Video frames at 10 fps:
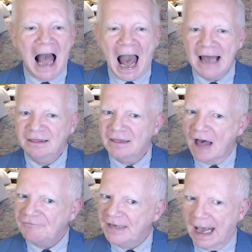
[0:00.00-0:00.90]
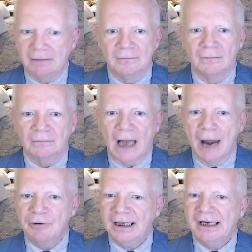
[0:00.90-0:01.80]
I loved it. I
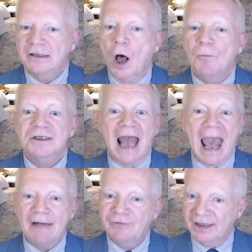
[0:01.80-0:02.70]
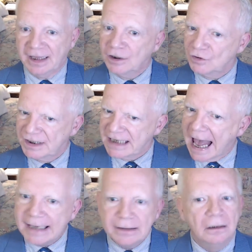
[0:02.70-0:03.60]
related to almost everything you
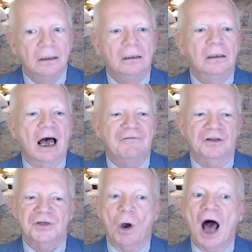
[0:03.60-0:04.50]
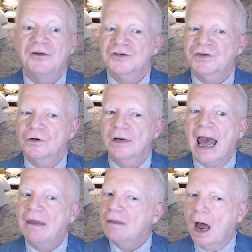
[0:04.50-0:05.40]
said. I felt so understood
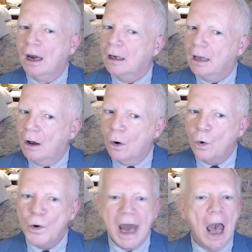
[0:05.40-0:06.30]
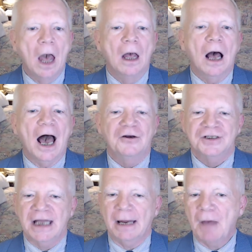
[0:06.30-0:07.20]
and not alone. I
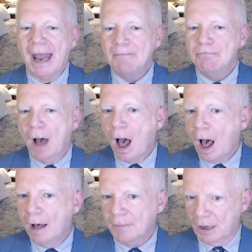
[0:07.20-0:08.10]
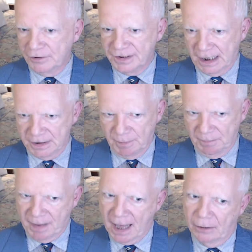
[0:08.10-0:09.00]
understand my mom understands me
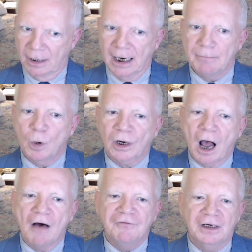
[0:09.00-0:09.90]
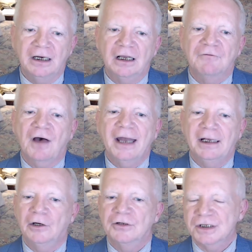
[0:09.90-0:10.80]
better, and I'm more confident in
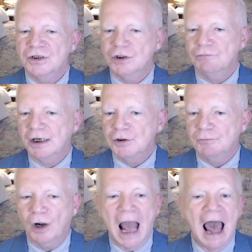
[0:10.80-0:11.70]
confiding in her since she read your book.